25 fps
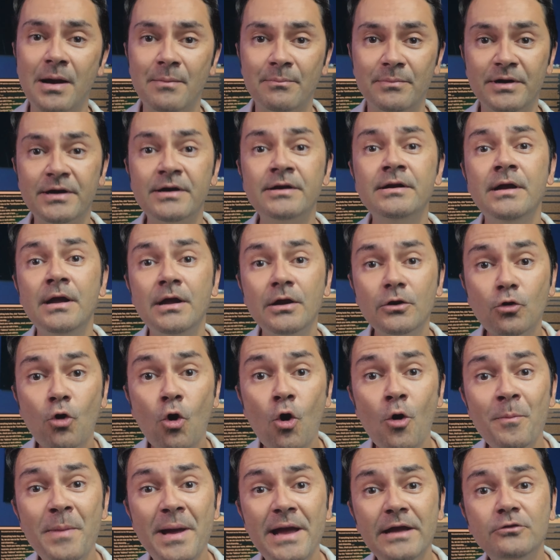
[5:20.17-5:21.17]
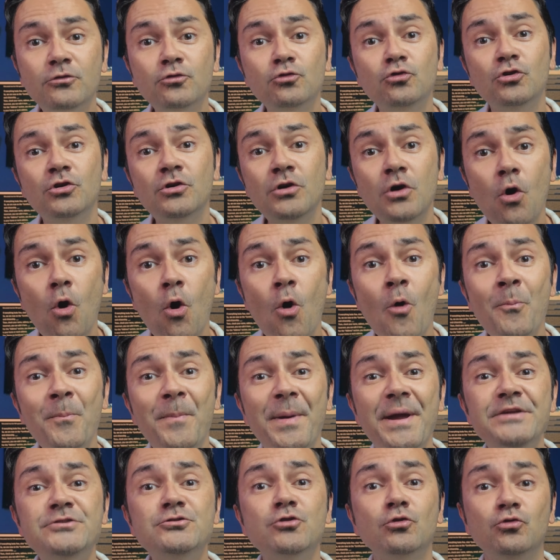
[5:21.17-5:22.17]
member, go back to the
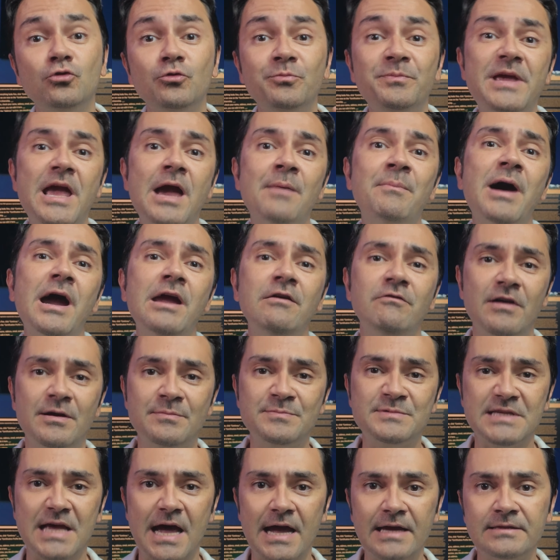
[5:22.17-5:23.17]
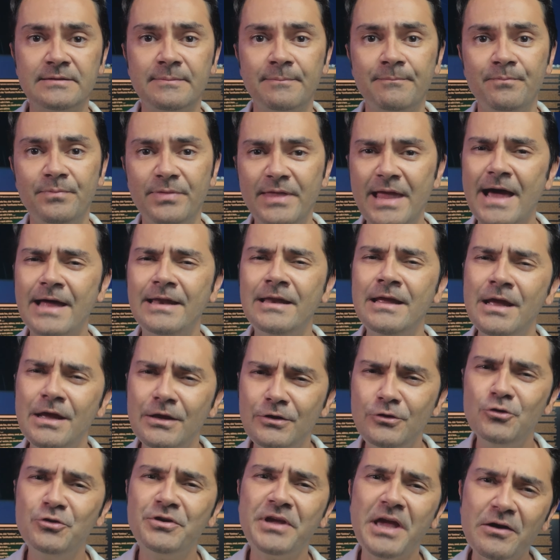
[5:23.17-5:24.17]
homepage of the PMI website. Then
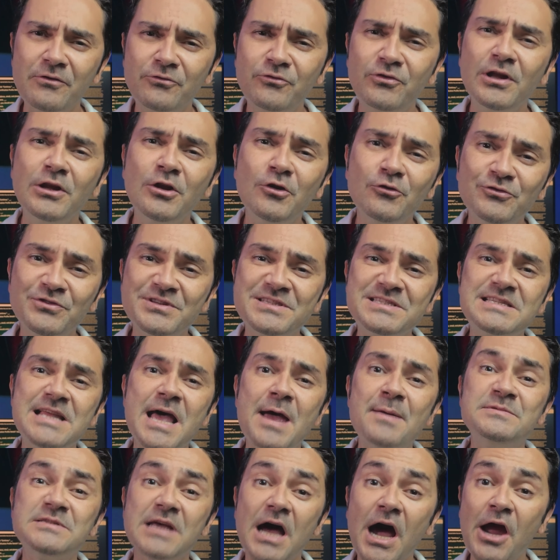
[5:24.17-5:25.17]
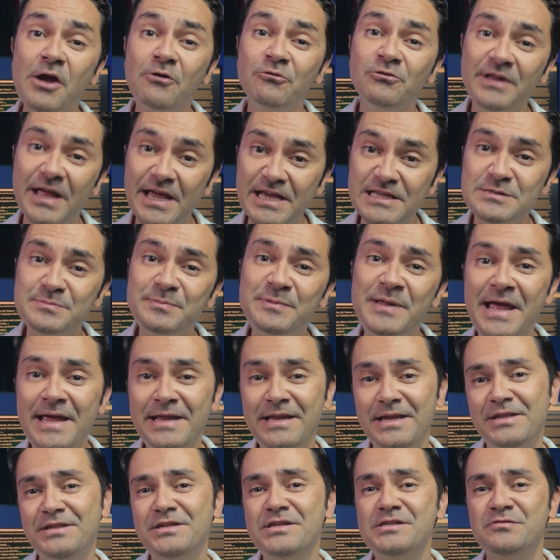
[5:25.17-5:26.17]
you can follow the steps I will
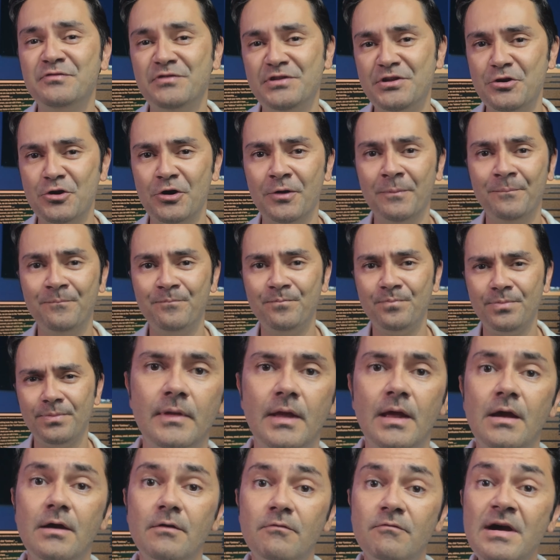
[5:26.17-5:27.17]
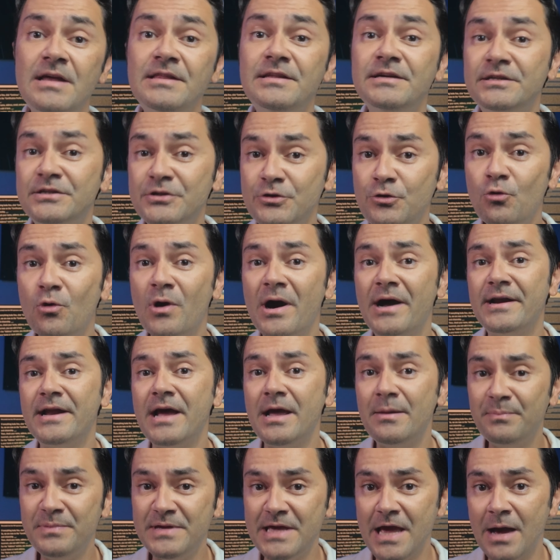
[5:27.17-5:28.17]
explain in this video. Whether you are
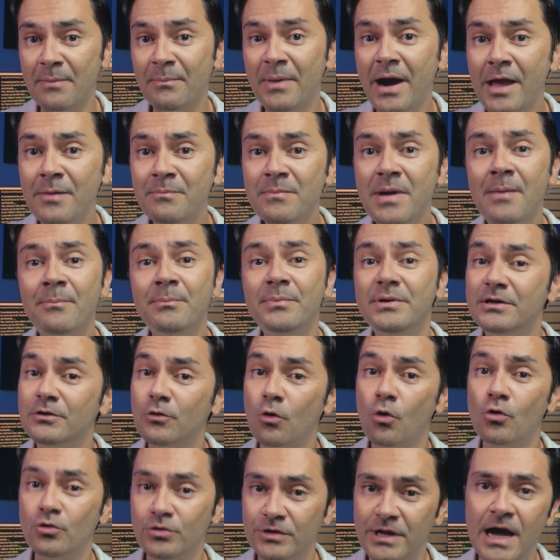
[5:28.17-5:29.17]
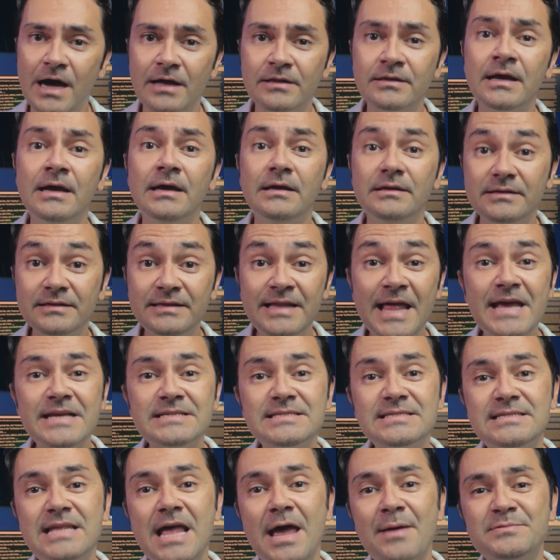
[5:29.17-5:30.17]
a PMI member or not, the
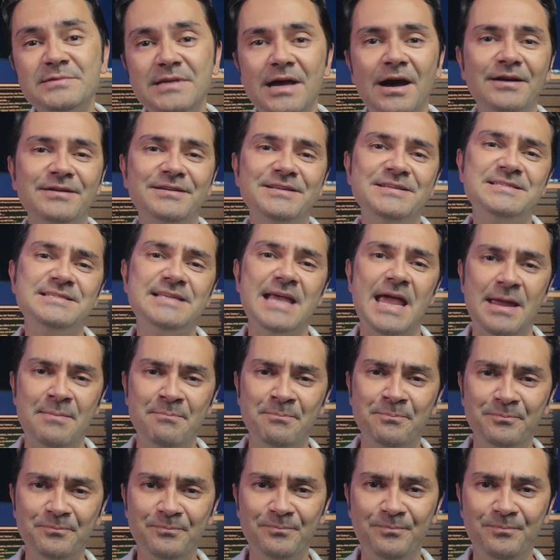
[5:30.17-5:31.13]
next steps are the same.